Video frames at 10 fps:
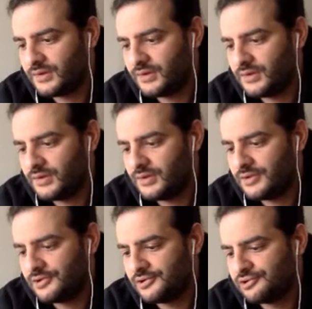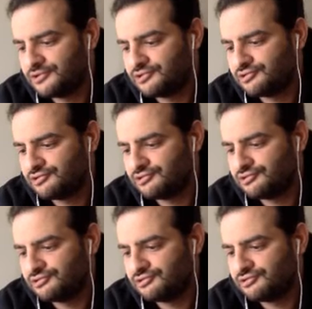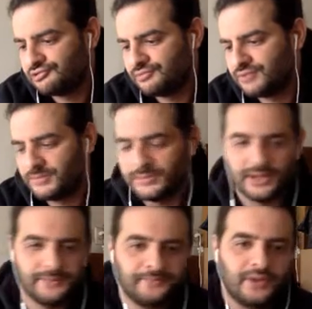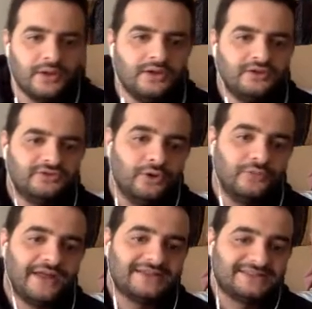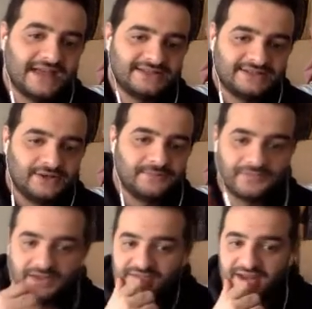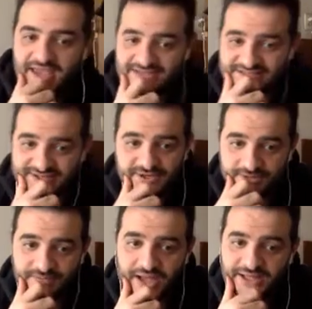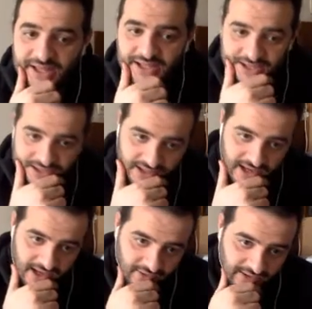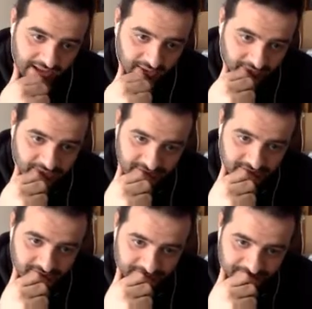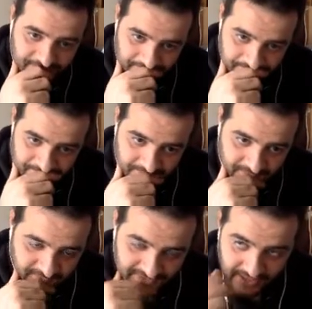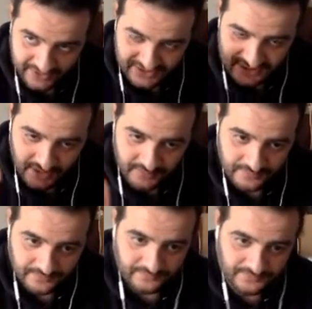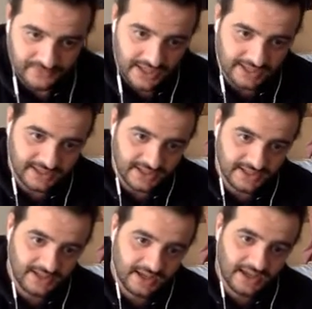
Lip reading: Blah blah blah. So that's that tier. In the next tier, I like Kyle Lowry. It's now like sub 9K.